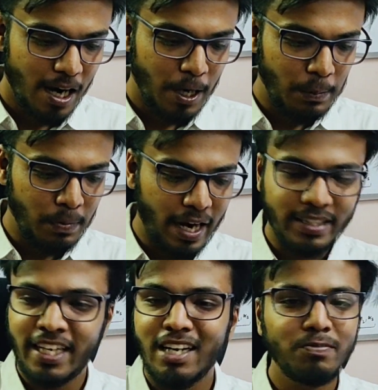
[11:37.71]

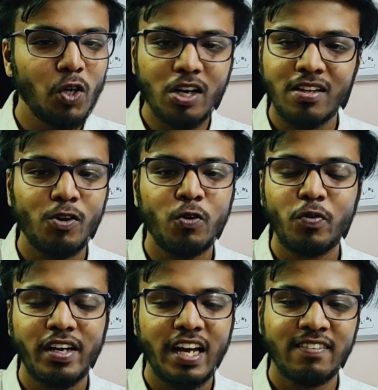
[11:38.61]
I think I'm not
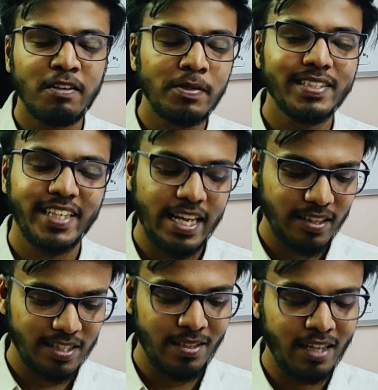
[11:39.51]
alone when I will be
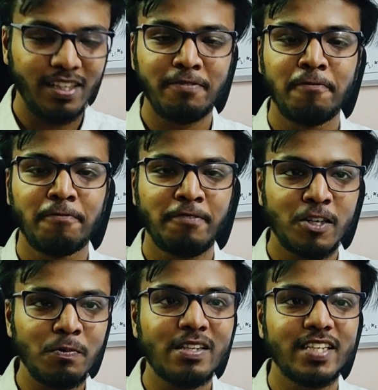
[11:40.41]
saying this, that the
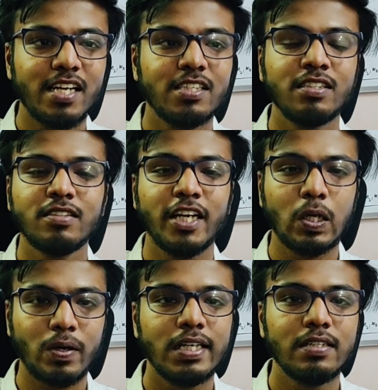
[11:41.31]
verbal section
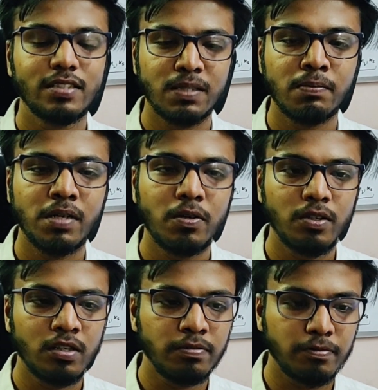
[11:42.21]
requires some
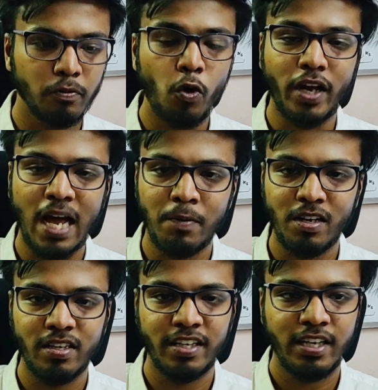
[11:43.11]
amount of
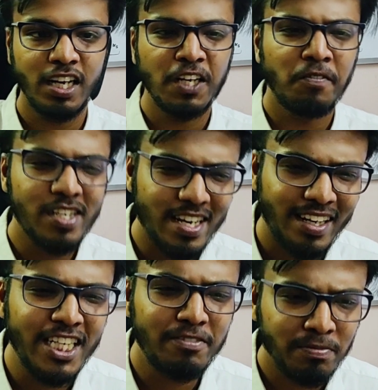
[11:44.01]
vocabulary, which
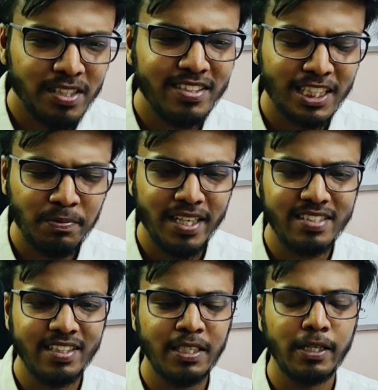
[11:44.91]
at least from the
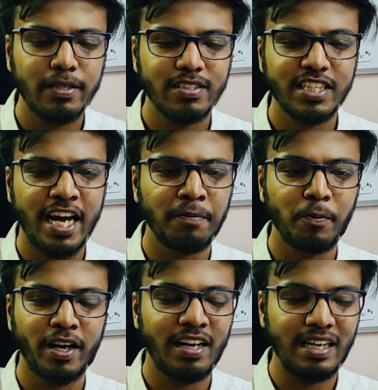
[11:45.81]
CBSE
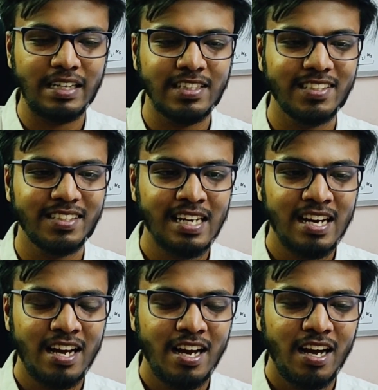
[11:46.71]
standpoint is
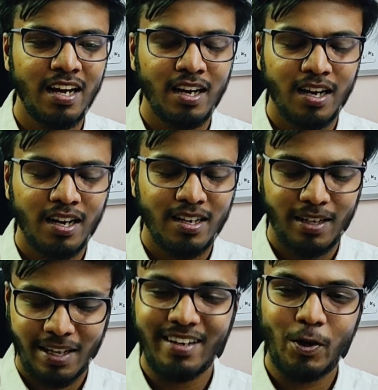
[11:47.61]

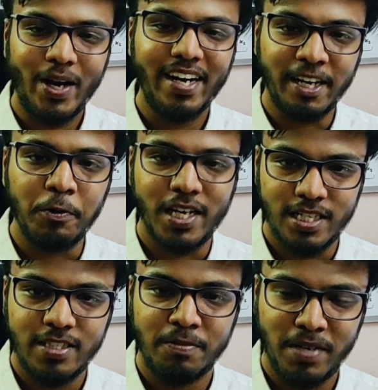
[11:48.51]
quite
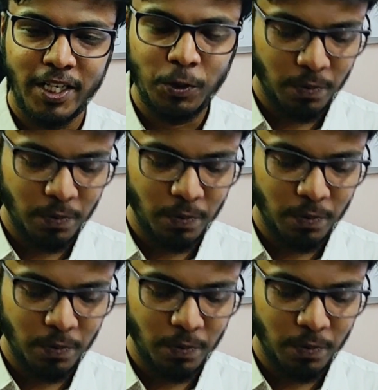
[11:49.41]
advanced in my